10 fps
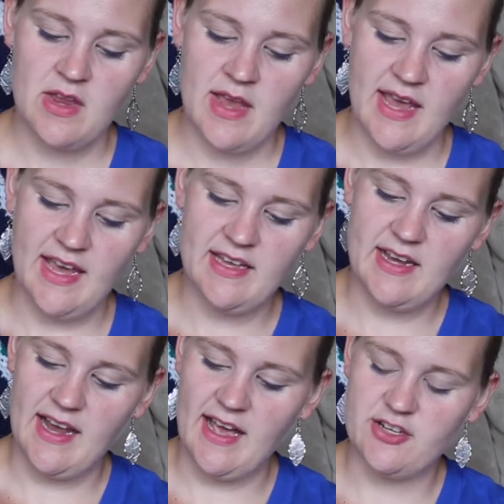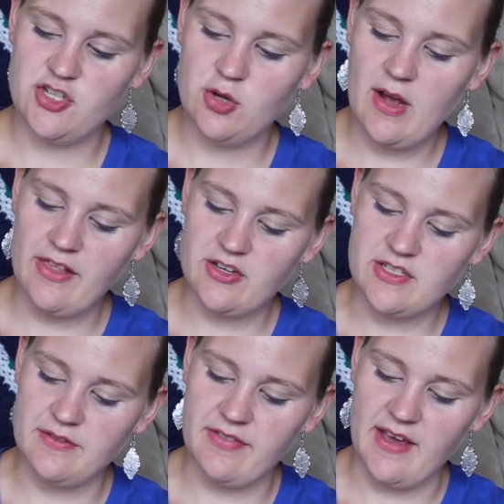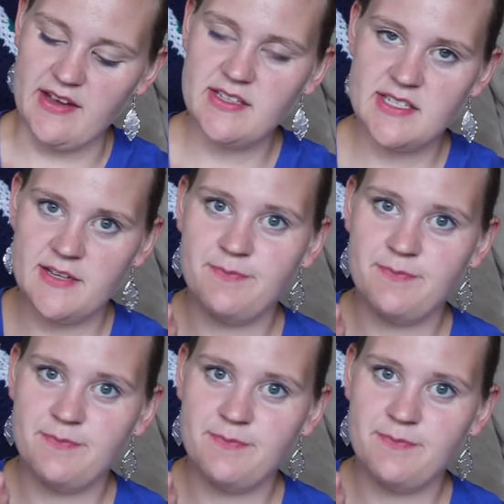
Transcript: And I had two colors of that.